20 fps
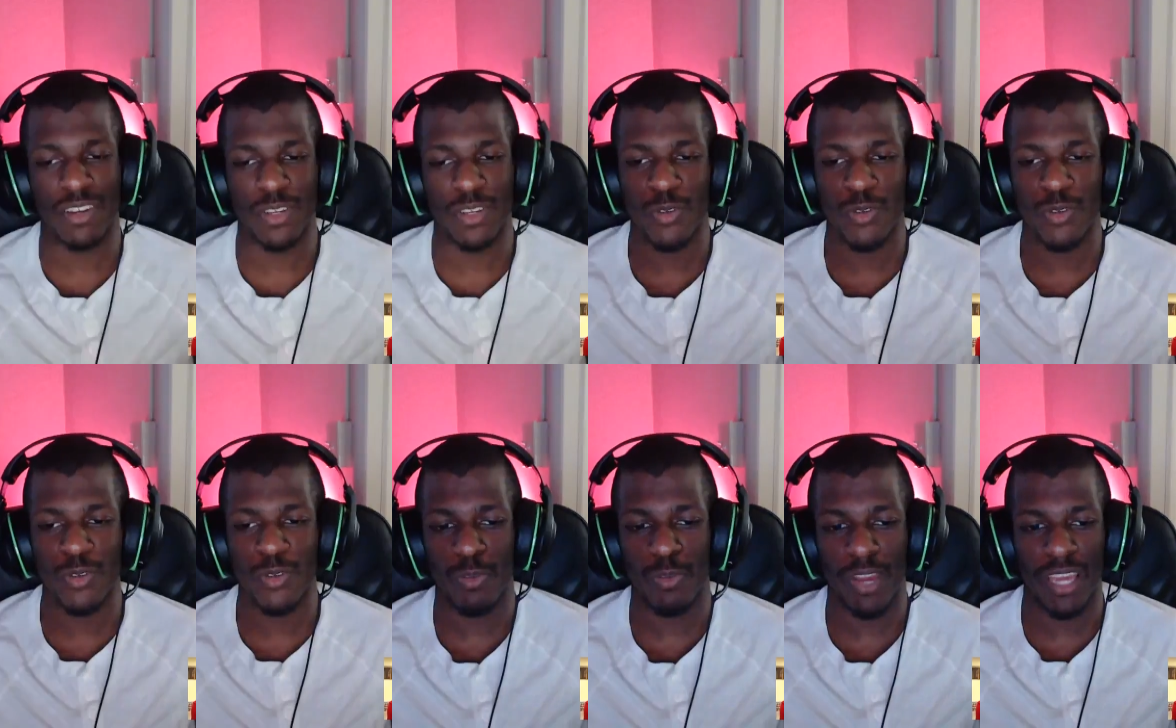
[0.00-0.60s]

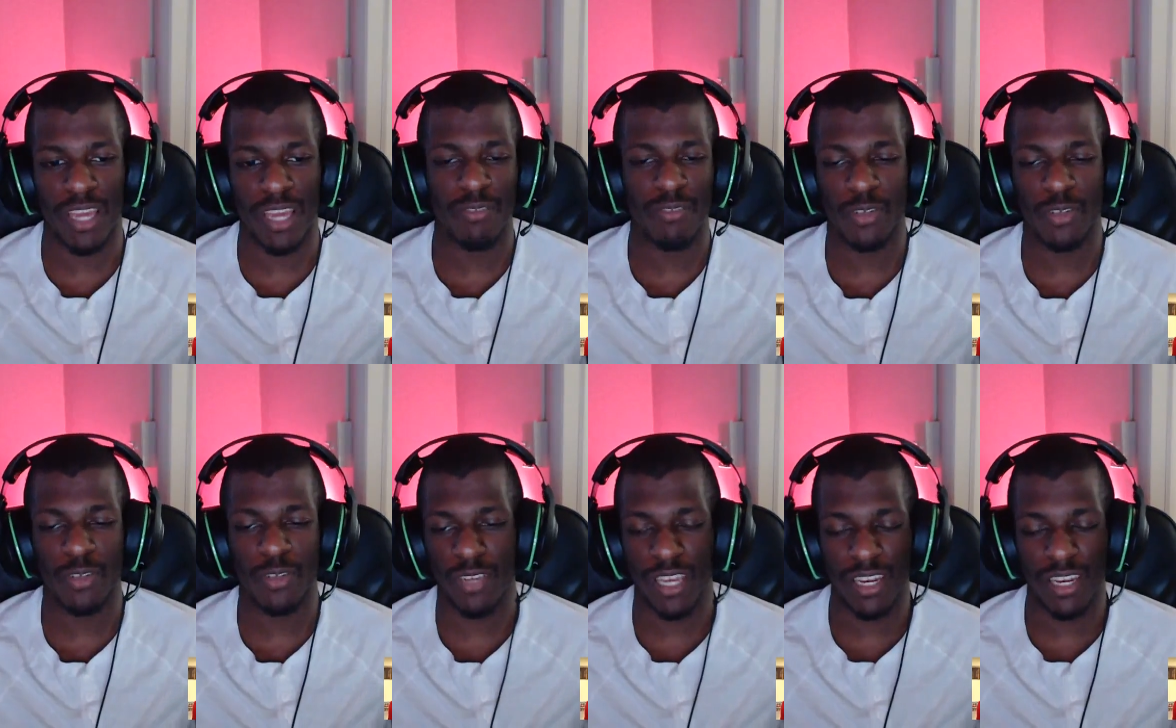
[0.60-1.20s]
YouTube Red? Were
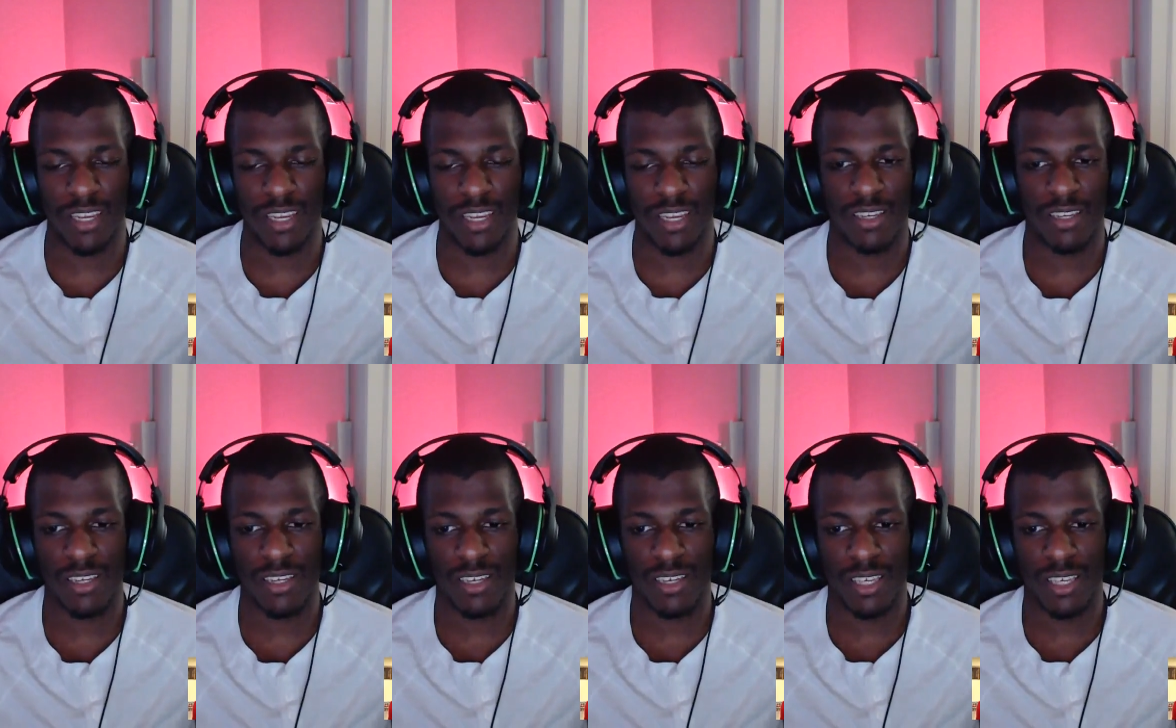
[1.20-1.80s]
you getting
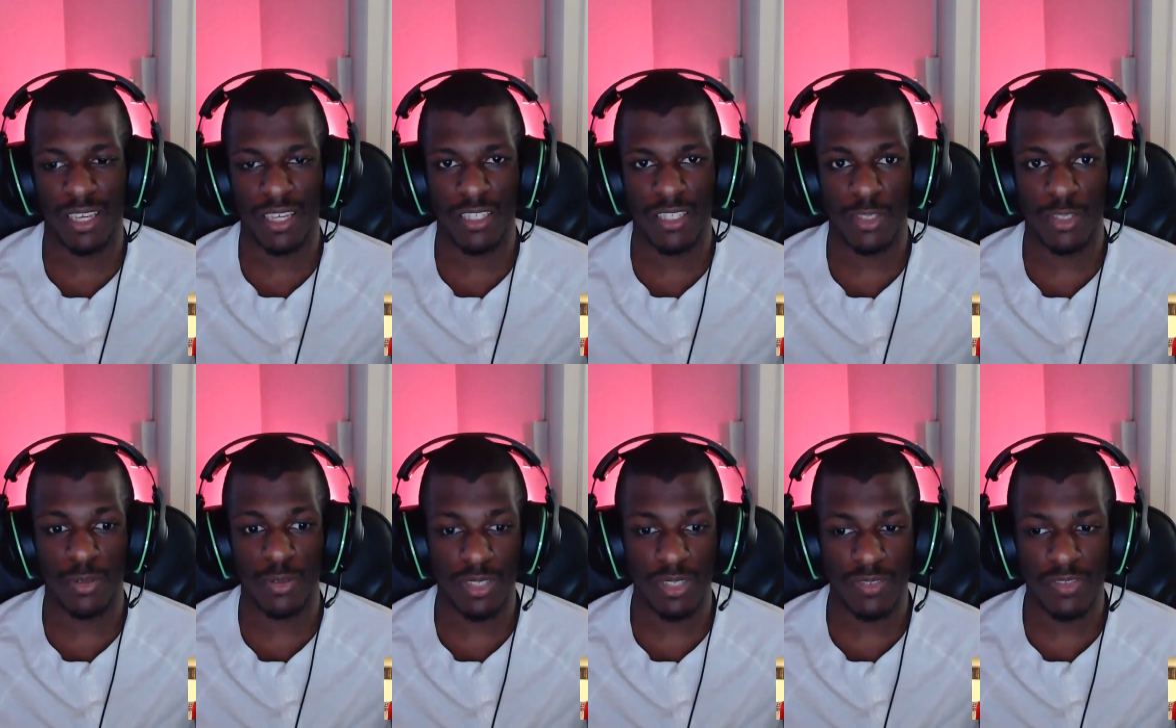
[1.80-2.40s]

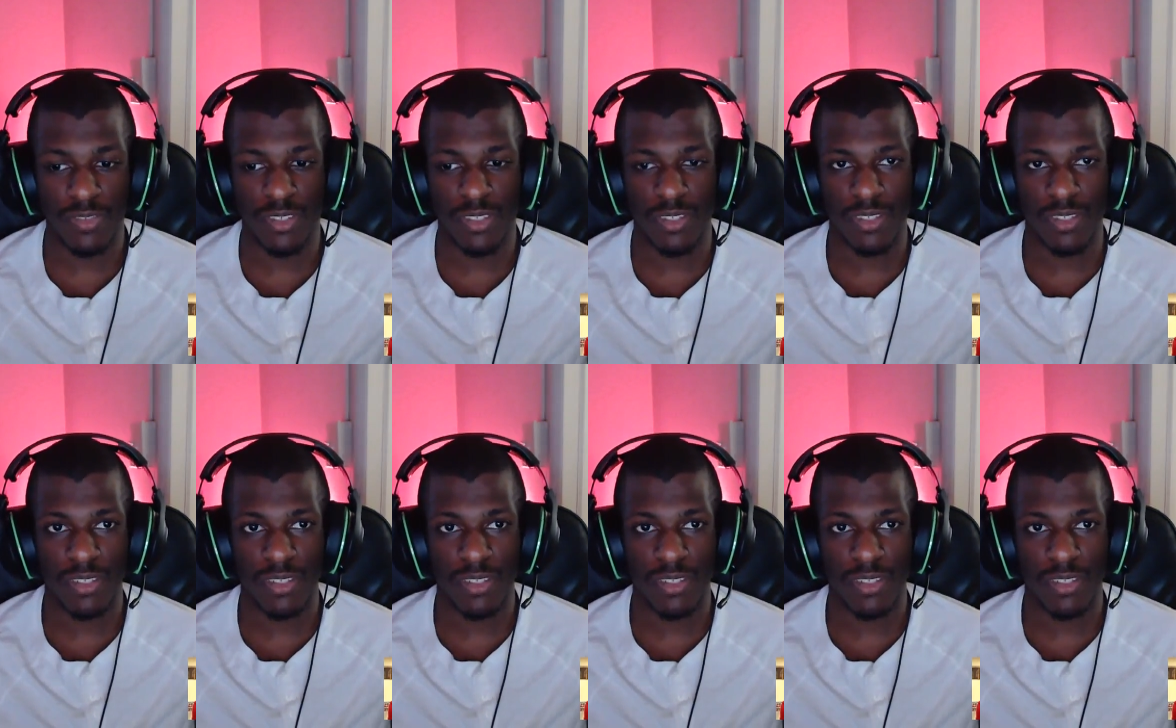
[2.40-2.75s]
exclusives?